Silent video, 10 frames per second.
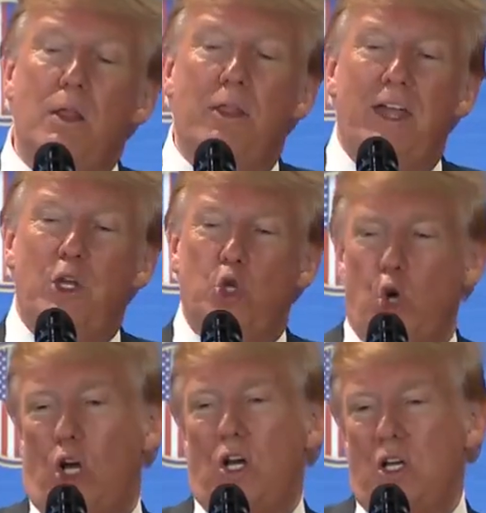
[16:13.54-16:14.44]
they
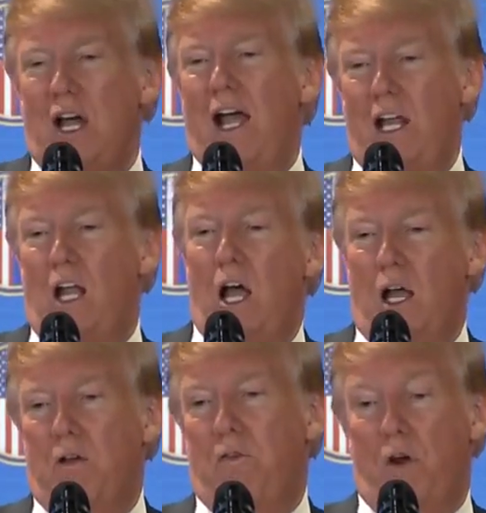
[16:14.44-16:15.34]
took
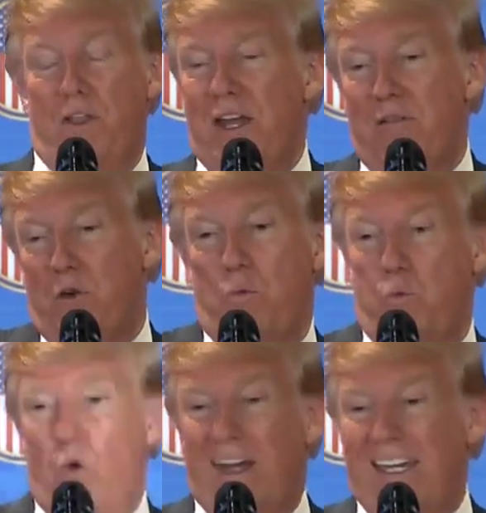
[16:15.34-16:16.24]
dialogue far. They never
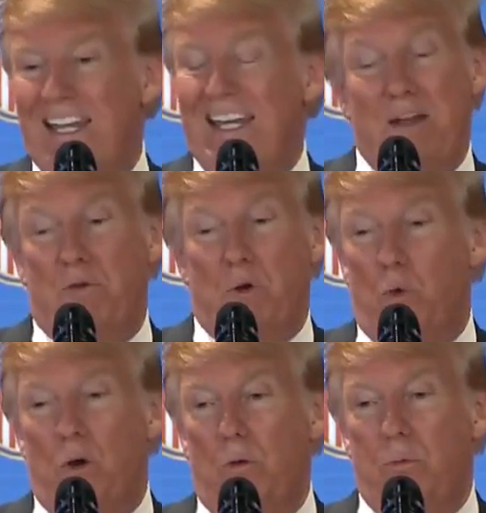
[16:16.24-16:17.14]

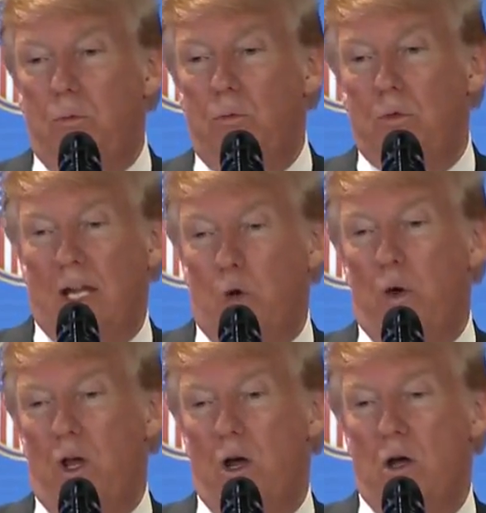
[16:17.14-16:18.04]
were like
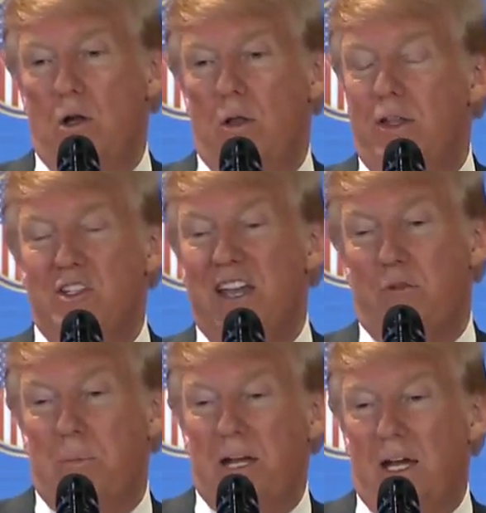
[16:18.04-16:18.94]
we are. There's
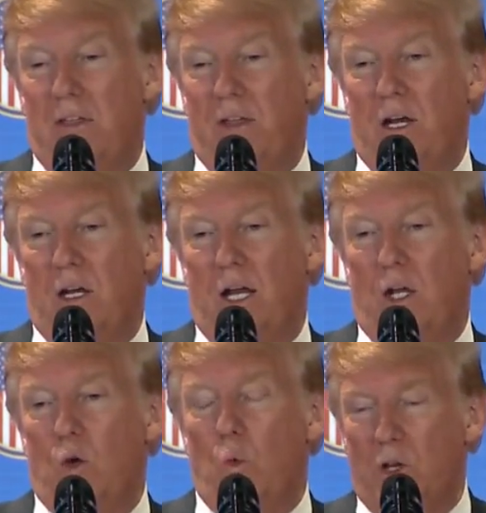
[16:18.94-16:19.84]
never been anything like
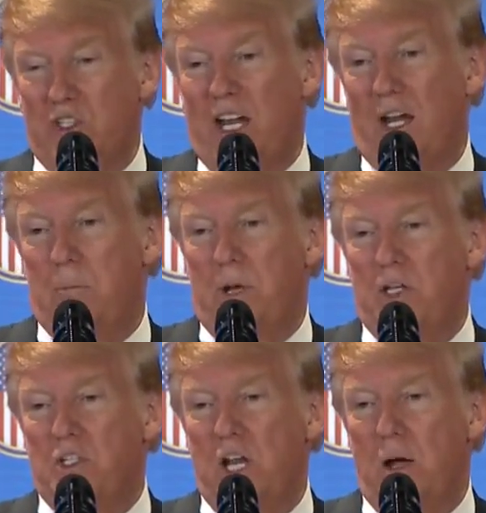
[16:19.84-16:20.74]
what's taken
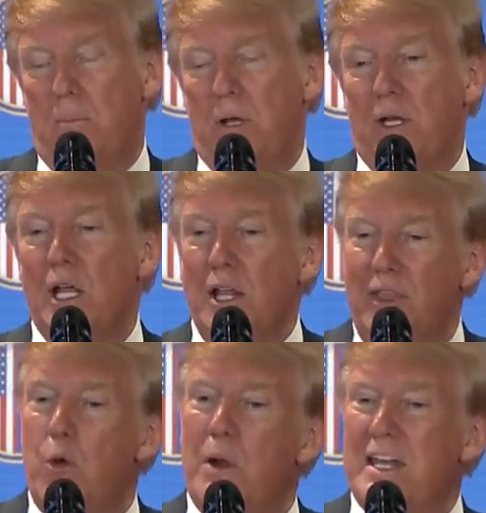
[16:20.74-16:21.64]
place now. But
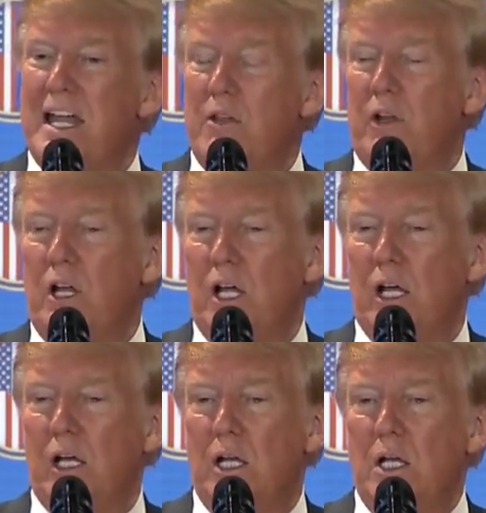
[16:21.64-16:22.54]
they went down the
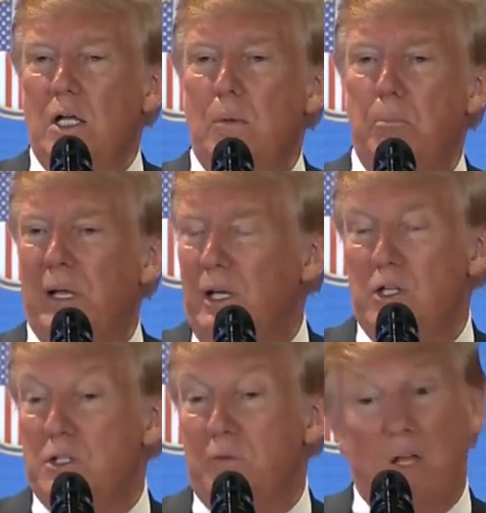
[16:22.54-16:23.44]
line.
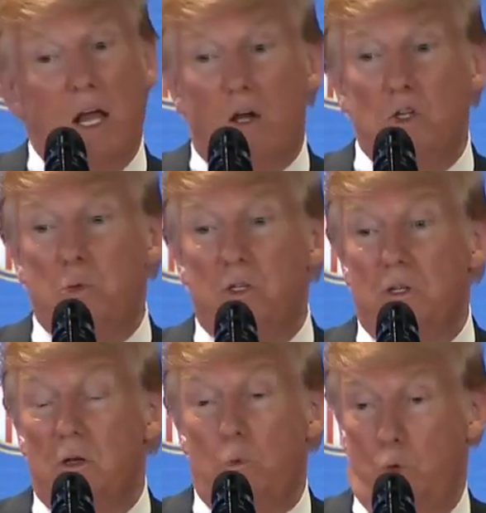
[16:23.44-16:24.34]
Billions of dollars
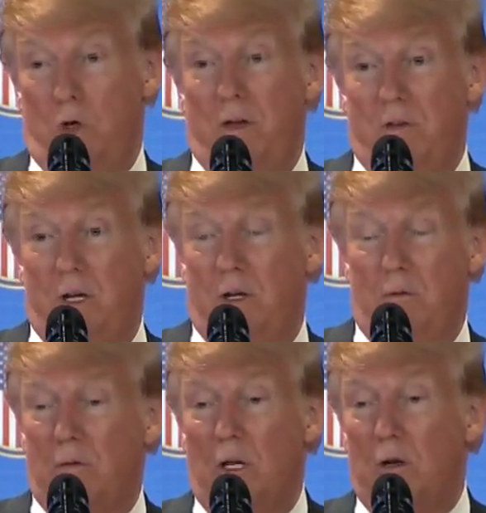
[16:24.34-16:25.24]
were given,
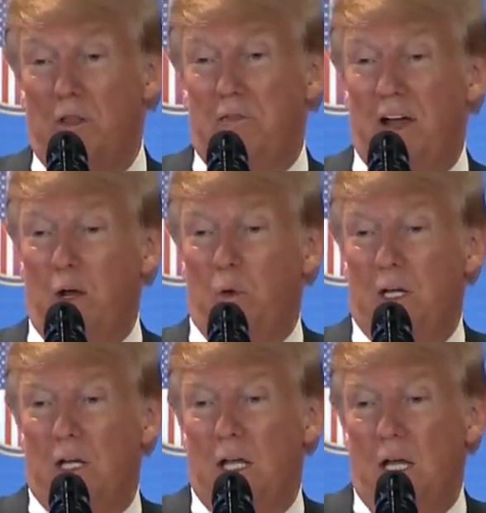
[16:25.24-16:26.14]
and, you know, the
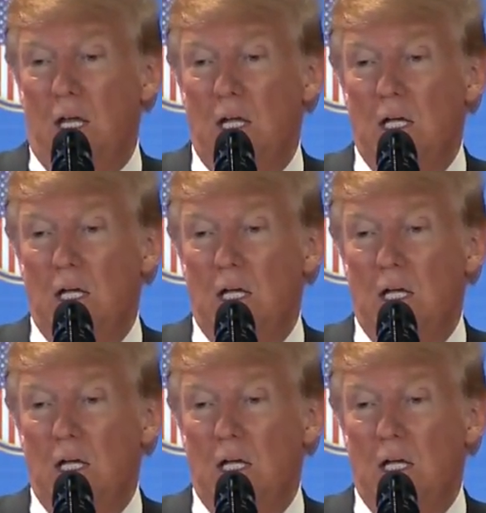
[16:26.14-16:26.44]
following day,